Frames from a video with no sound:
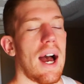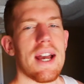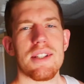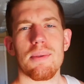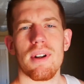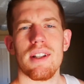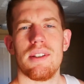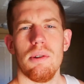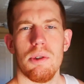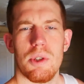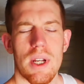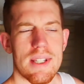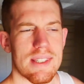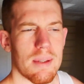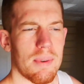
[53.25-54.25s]
I just wanted to
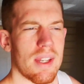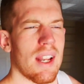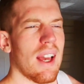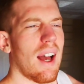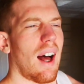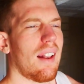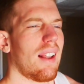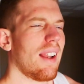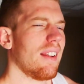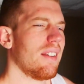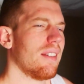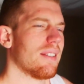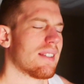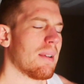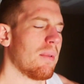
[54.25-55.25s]
address something. A lot
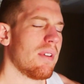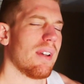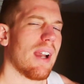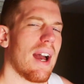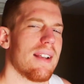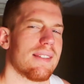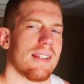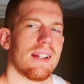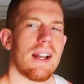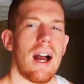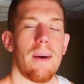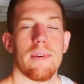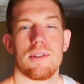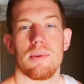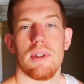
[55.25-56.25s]
of, some of you guys in the
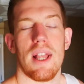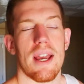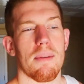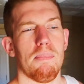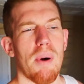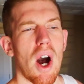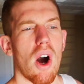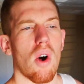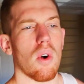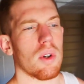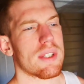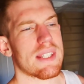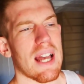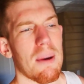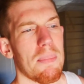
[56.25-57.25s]
comments were like, Beau,
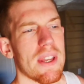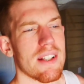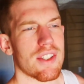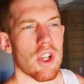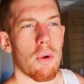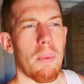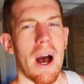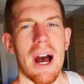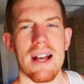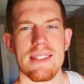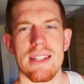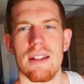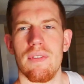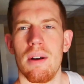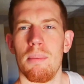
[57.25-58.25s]
stop being so
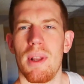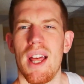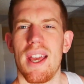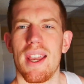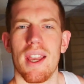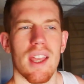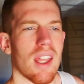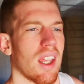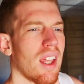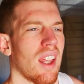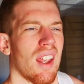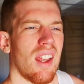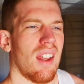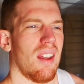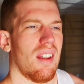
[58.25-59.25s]
positive. I'm like,
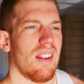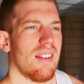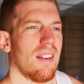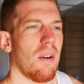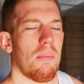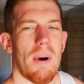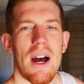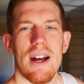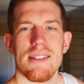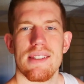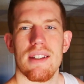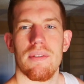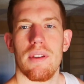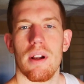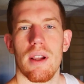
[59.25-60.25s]
so
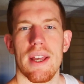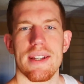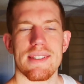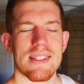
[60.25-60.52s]
positive. They're like,